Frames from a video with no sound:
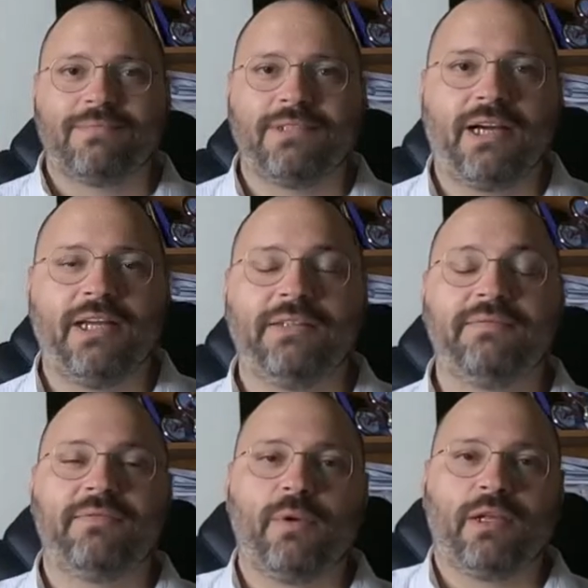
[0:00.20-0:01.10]
Hi,
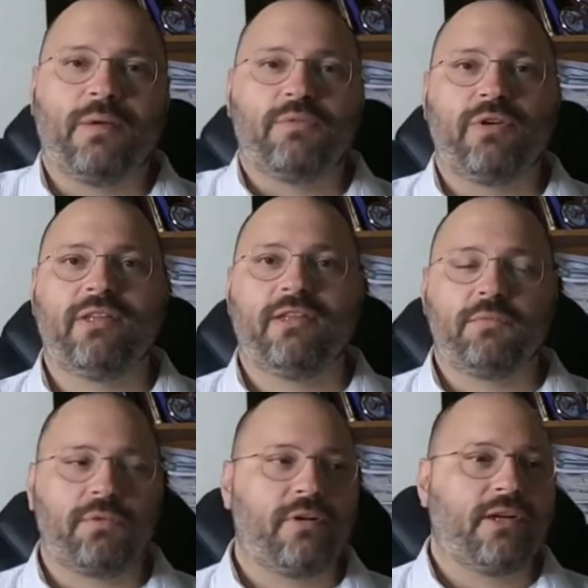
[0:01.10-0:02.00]
welcome to another
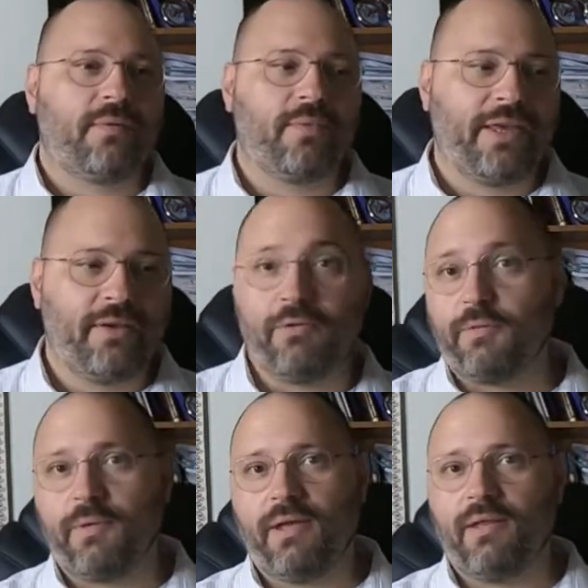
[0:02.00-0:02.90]
program. I
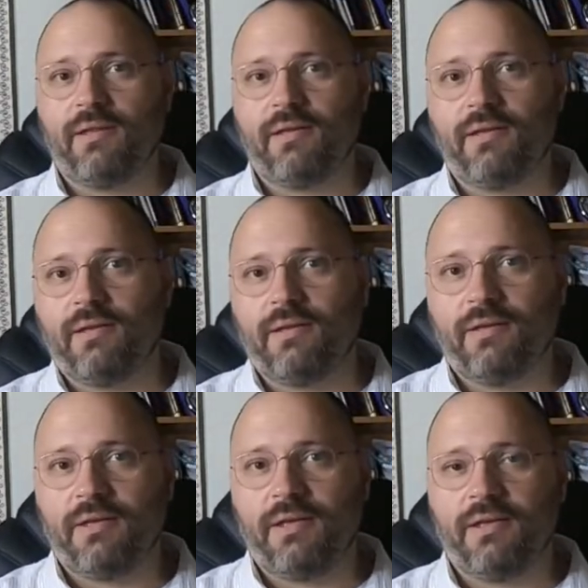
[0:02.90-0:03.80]
haven't been
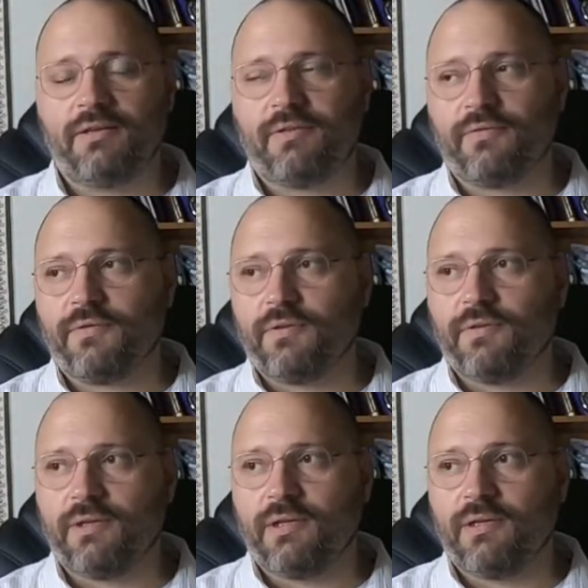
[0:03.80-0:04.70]
here for
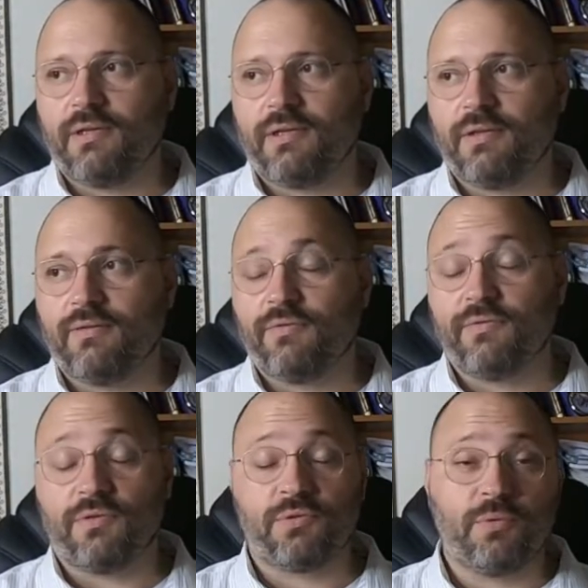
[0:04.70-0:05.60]

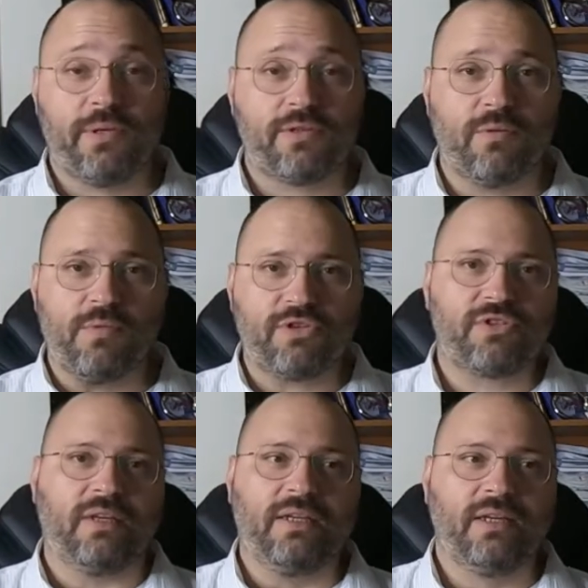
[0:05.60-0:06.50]
2 weeks almost
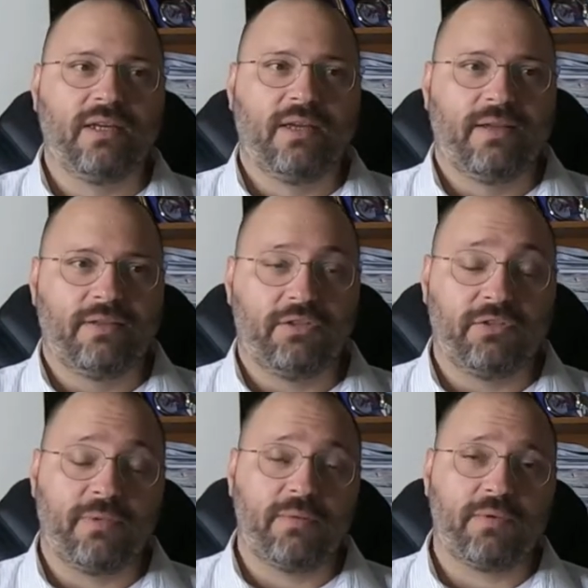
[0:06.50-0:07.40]
due to
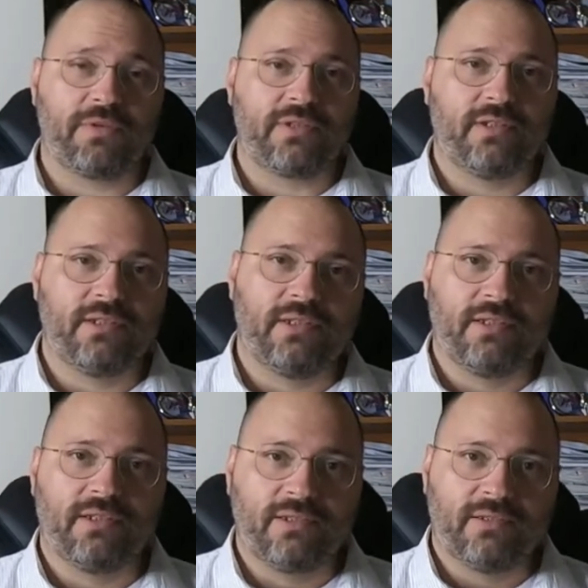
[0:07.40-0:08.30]
my personal
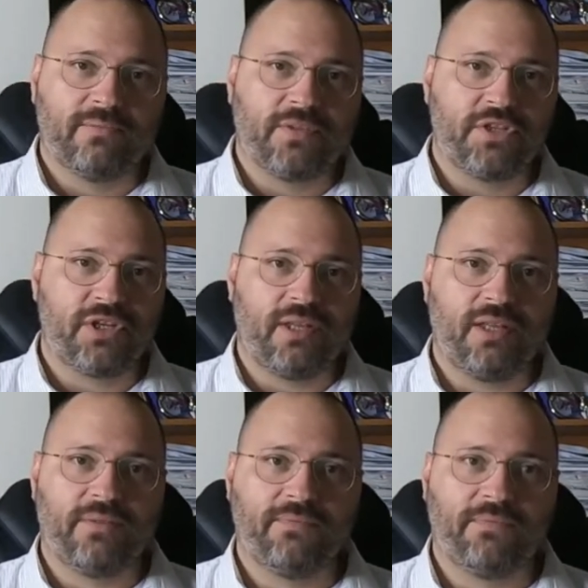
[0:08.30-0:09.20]

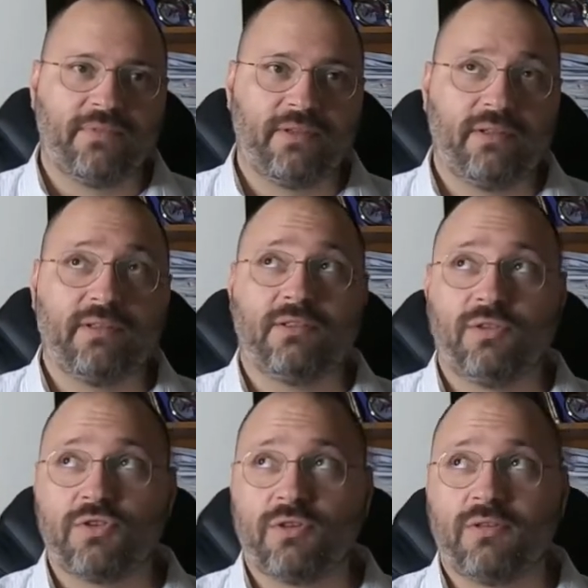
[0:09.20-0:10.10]
agenda, and
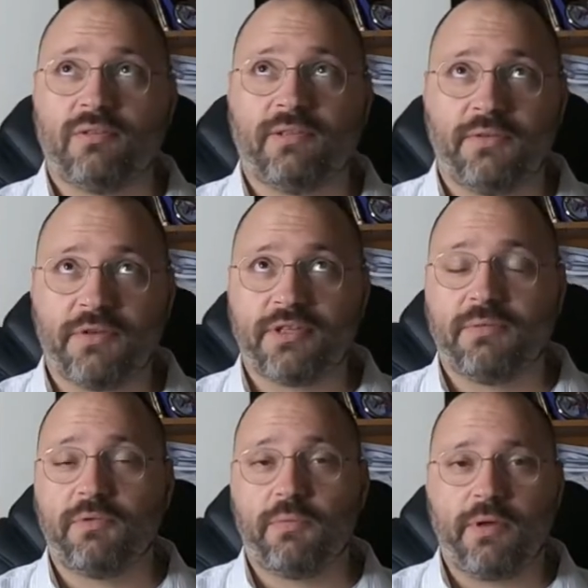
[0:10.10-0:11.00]
also there were
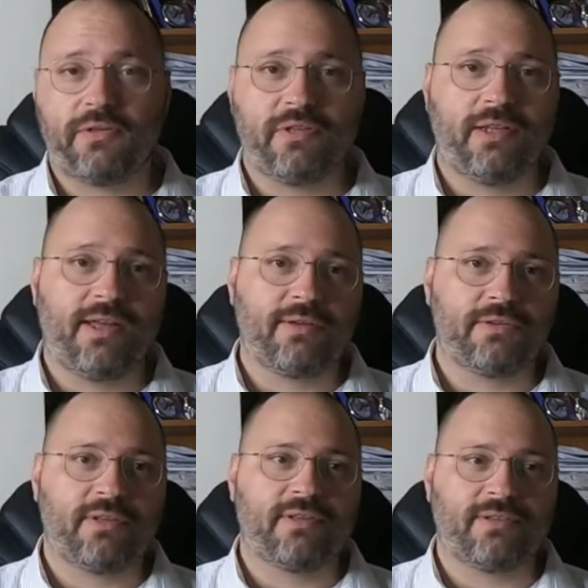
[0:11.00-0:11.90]
some repairs in the
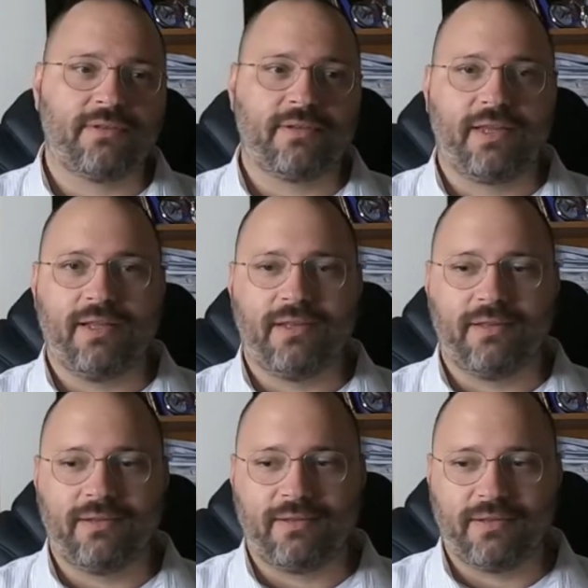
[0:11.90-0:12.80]
house. So really,
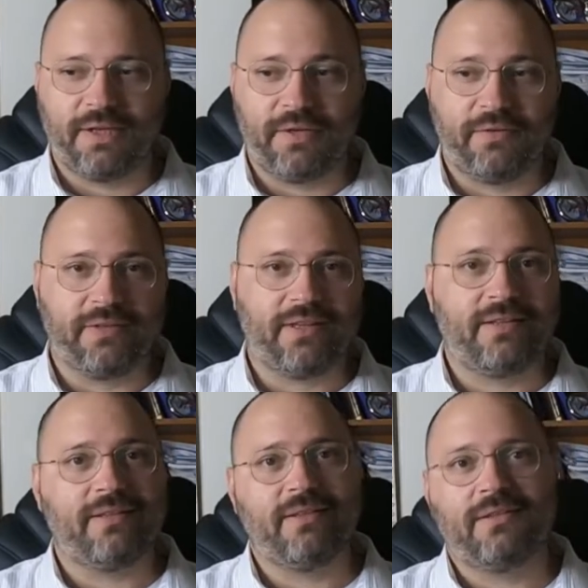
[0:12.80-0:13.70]
I haven't had
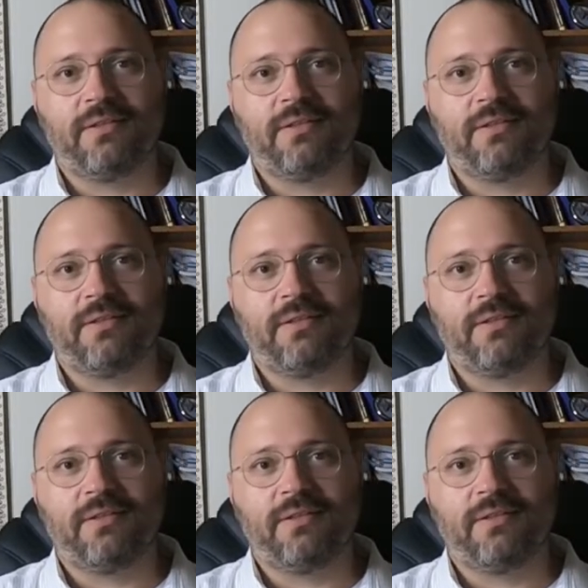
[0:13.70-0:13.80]
the